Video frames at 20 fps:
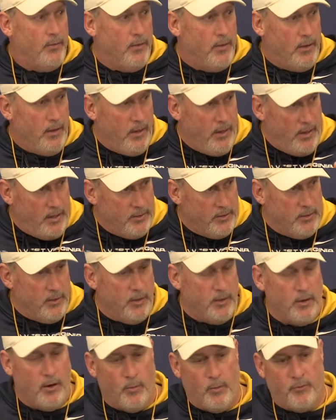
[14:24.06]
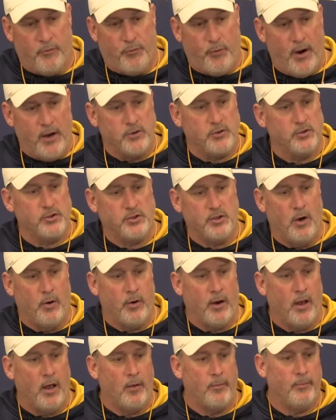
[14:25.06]
And you know, when Frazier
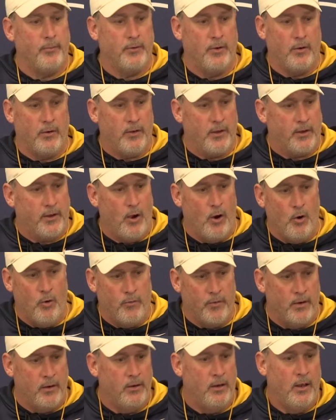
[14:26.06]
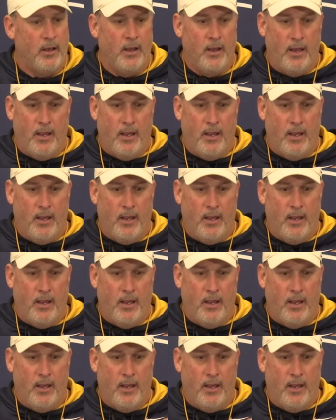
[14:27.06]
showed up during the COVID